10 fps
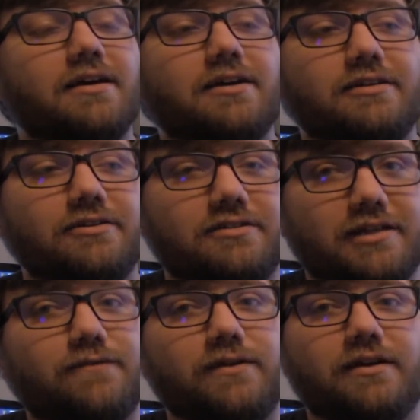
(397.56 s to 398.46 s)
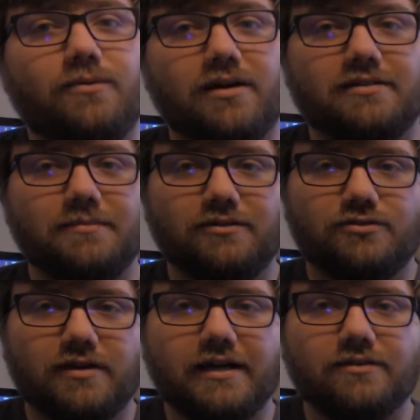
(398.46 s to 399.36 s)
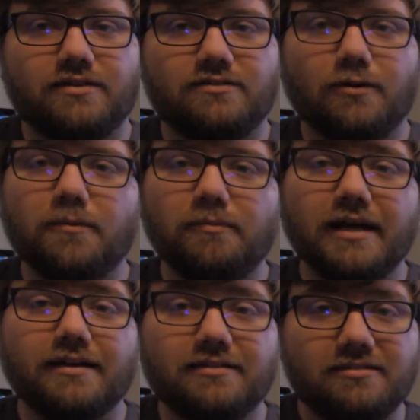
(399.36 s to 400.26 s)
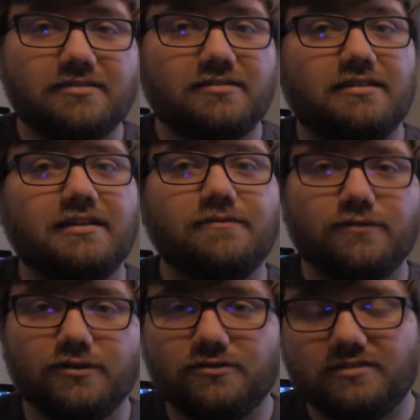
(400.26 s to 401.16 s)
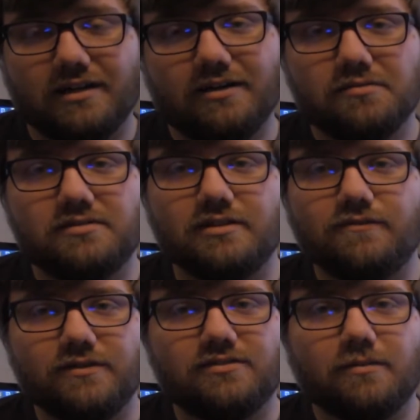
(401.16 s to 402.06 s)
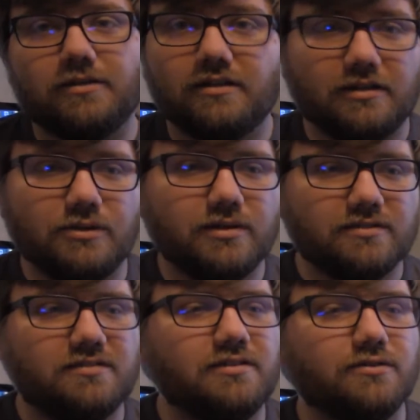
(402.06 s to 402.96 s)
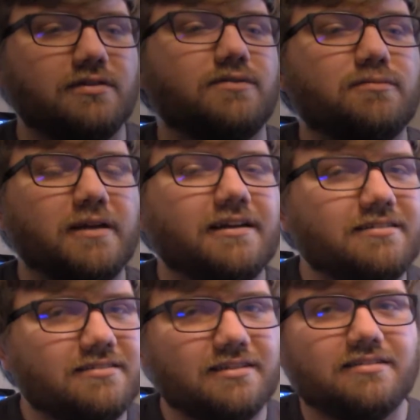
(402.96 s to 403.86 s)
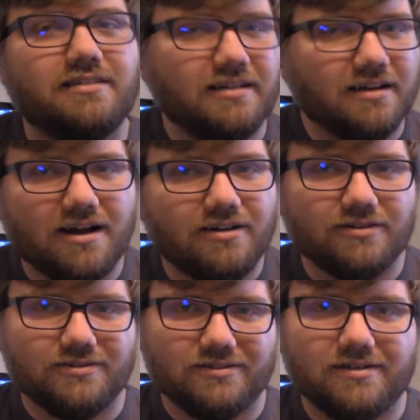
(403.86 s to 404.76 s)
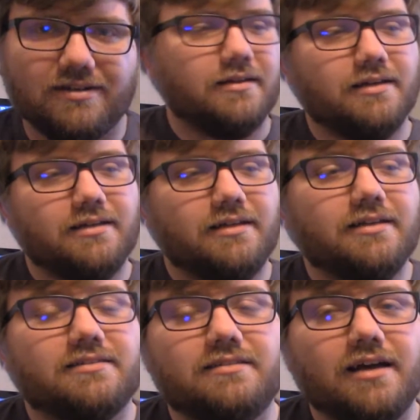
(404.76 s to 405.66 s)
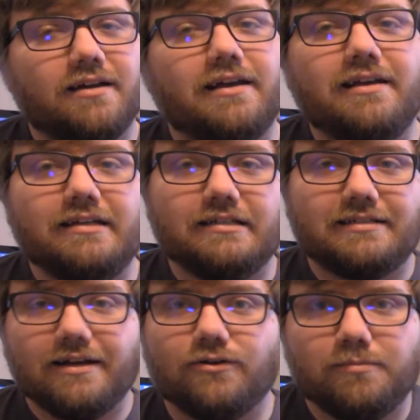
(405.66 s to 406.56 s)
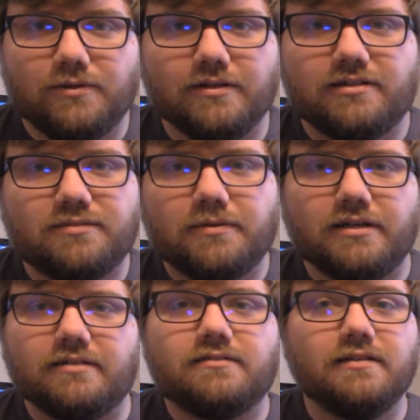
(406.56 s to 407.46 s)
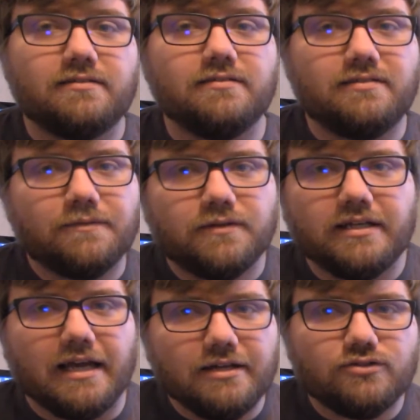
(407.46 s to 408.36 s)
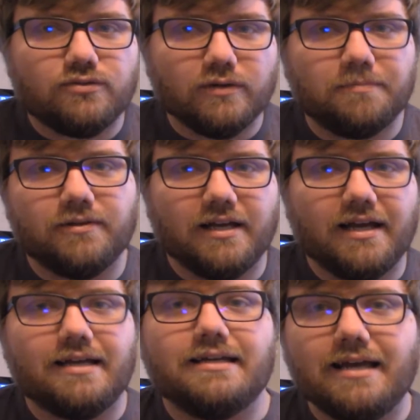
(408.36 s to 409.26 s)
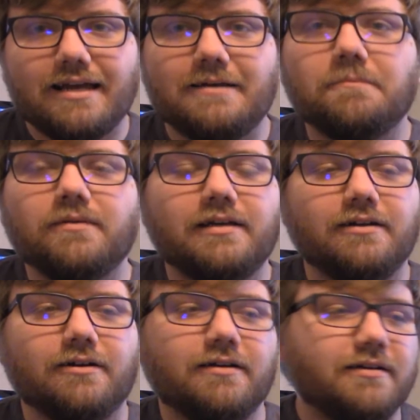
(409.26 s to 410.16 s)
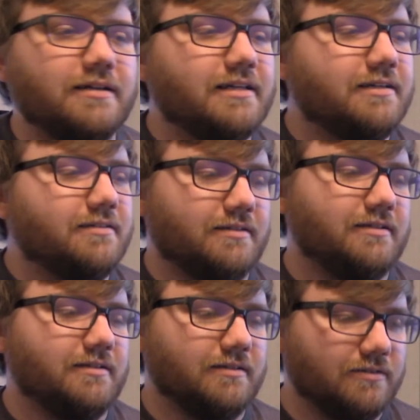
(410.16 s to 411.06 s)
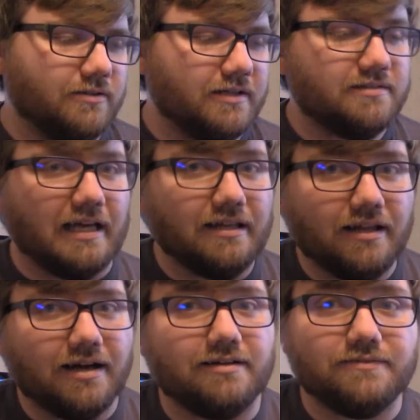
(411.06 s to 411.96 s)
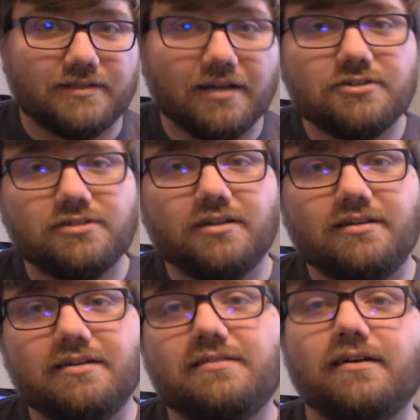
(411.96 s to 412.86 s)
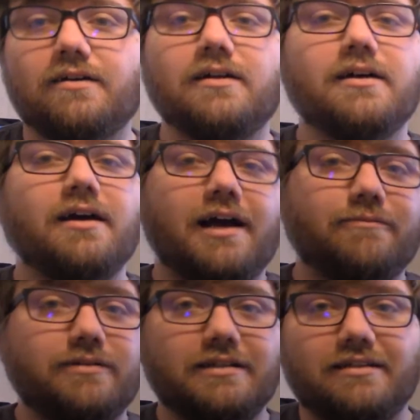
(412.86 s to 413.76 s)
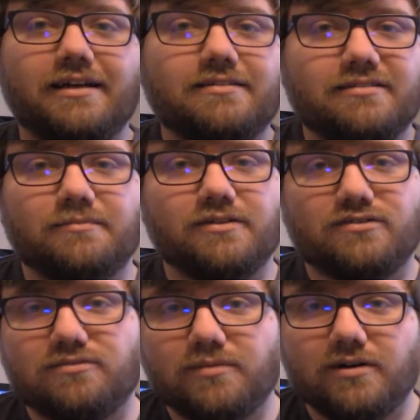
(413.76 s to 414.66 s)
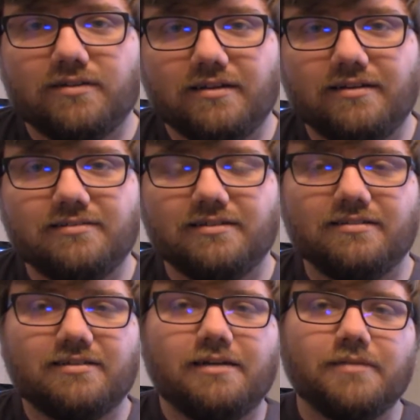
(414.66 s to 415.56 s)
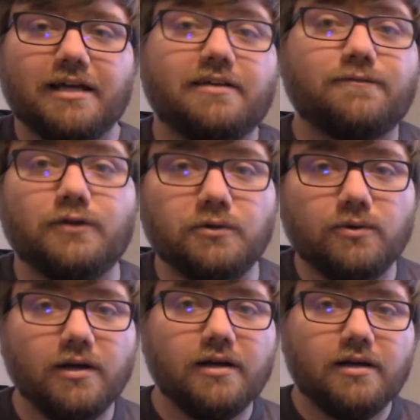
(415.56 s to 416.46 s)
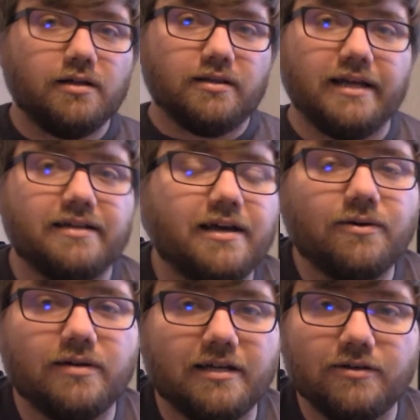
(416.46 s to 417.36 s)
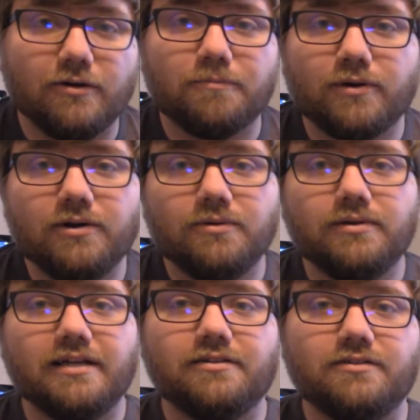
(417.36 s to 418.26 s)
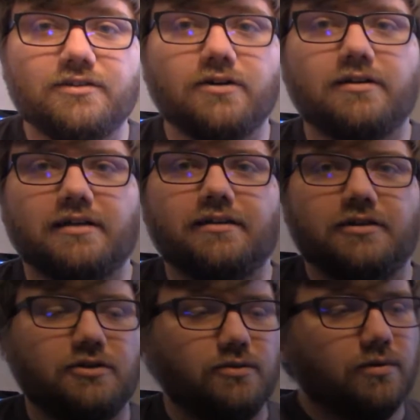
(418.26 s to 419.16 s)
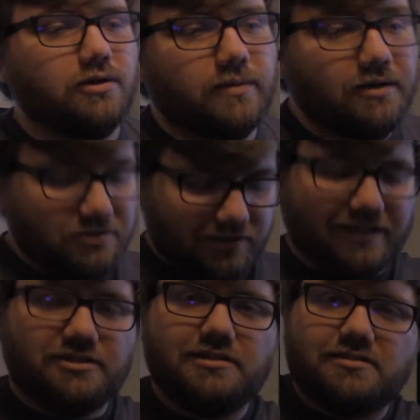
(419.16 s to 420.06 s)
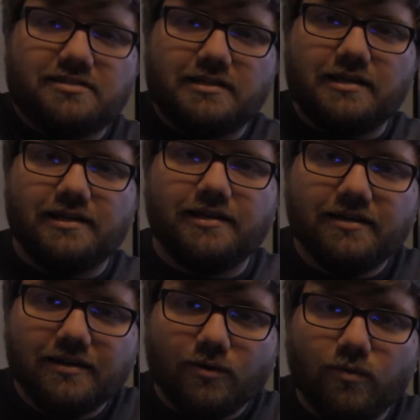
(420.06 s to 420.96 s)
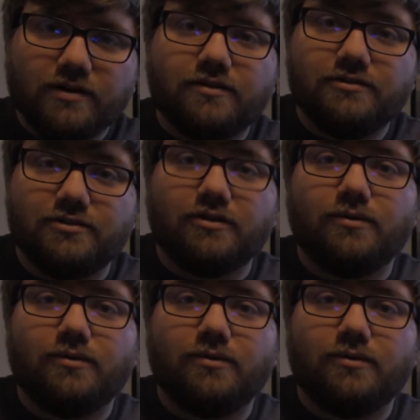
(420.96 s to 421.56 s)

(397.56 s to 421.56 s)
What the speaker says: you're definitely going to want them to try out this open beta and see for yourselves if it's something that you could see yourself spending $60 on. It's not a terrible experience. This is definitely a AAA game here. There is a lot of attention to detail. I really like some of the small things in this game. Like, if you lay down and go prone in the dirt and then you roll around, you'll actually see where the dirt